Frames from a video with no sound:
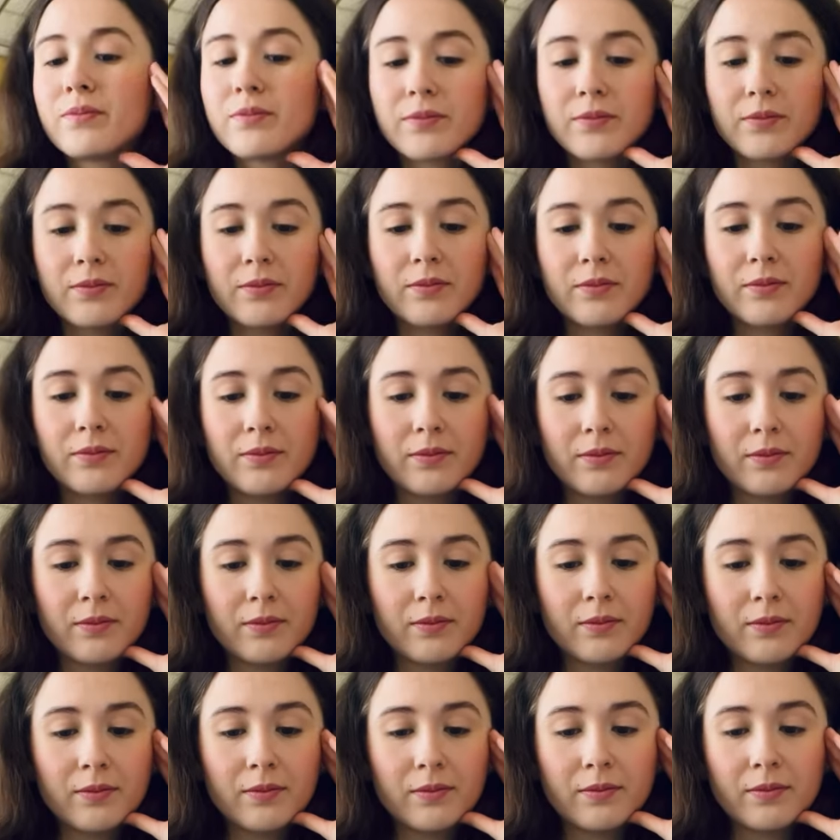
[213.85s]

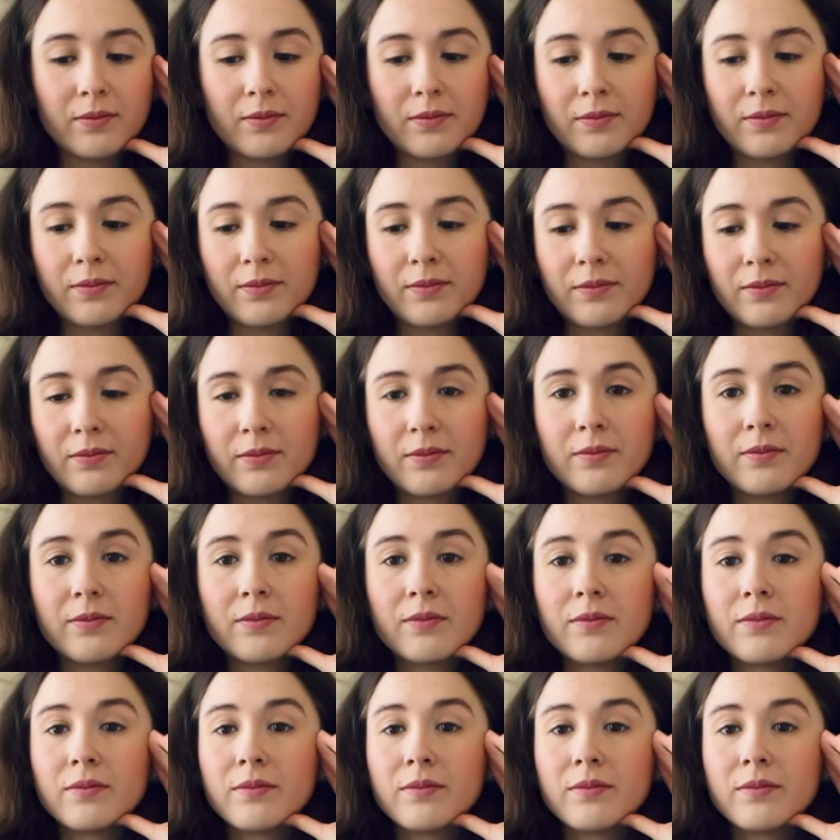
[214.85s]
[no speech]